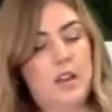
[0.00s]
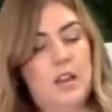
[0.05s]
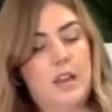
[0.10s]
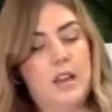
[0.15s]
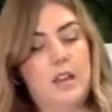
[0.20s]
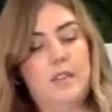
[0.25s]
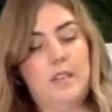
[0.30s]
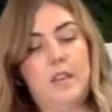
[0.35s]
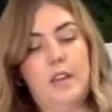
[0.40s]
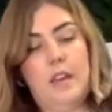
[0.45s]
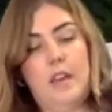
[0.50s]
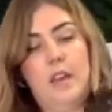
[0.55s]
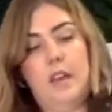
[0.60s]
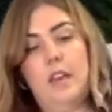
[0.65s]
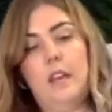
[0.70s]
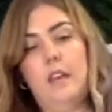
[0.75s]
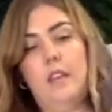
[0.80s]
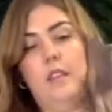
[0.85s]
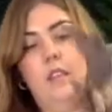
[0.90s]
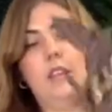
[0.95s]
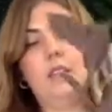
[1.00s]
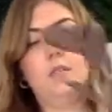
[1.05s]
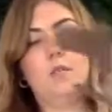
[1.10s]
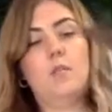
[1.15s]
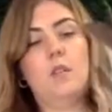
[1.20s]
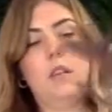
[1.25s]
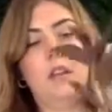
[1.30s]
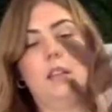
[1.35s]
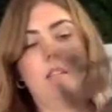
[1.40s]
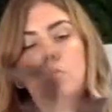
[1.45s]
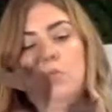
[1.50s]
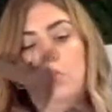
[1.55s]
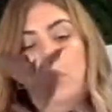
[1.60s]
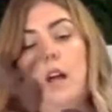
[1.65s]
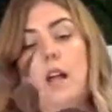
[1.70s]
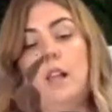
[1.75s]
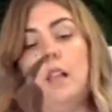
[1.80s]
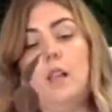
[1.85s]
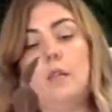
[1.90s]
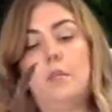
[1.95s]
And then this one as
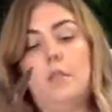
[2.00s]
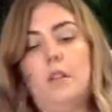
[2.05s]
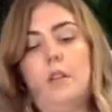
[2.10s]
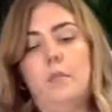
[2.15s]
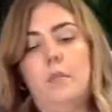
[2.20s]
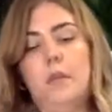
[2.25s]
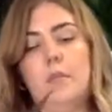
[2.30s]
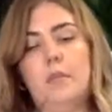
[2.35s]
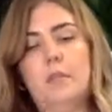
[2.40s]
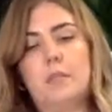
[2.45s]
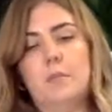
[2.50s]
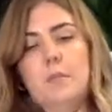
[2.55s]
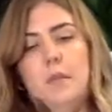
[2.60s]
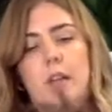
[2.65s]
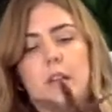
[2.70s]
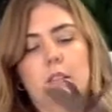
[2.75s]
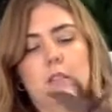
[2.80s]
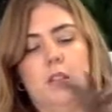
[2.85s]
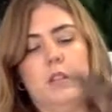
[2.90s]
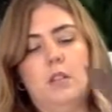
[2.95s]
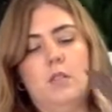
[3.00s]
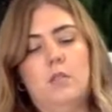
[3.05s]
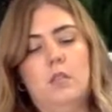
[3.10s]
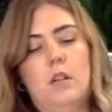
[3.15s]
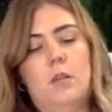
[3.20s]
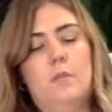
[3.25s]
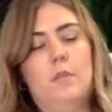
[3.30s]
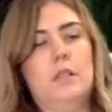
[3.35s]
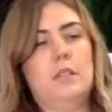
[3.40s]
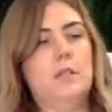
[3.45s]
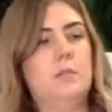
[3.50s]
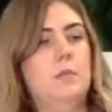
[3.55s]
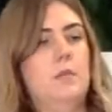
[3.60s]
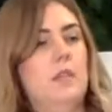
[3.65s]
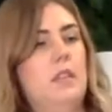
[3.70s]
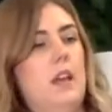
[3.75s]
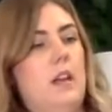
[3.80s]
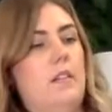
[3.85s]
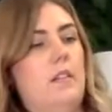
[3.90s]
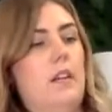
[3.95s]
well, I'm going to be able to split. So I'm going to split
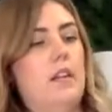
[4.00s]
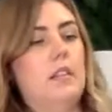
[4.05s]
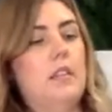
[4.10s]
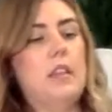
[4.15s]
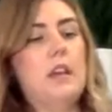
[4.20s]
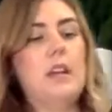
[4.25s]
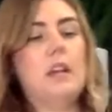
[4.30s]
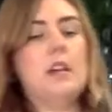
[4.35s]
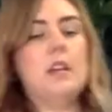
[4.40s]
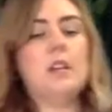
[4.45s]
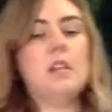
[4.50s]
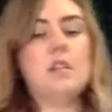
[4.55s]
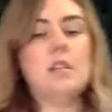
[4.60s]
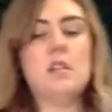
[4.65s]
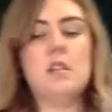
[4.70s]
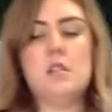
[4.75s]
that right there.